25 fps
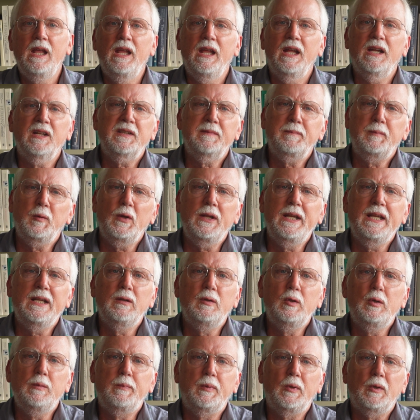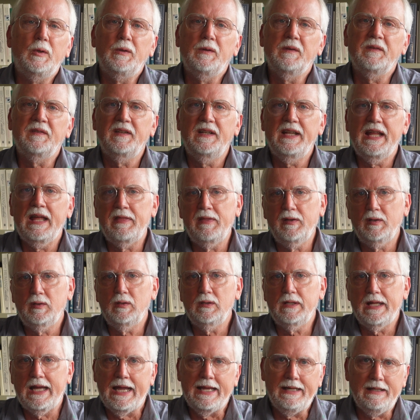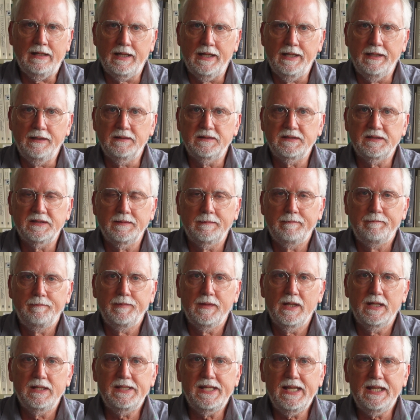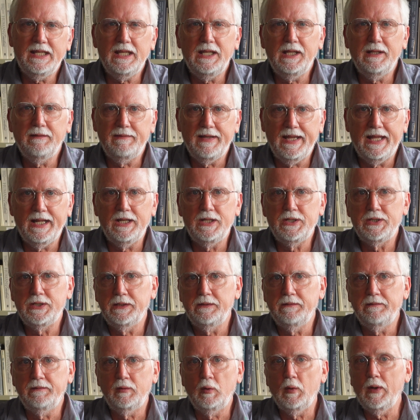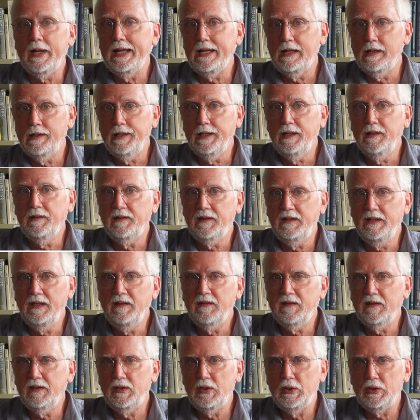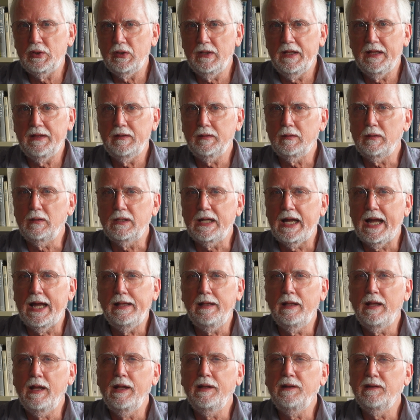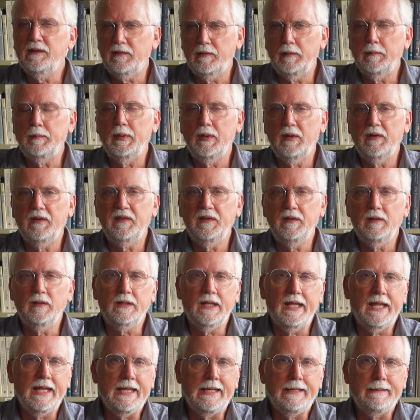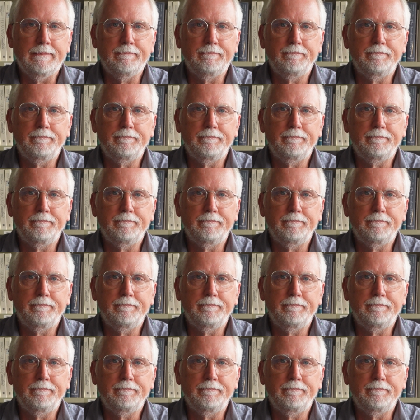Exploiting loopholes in ethical guidelines, taking advantage of gray areas in institutional ethical guidelines for personal gain.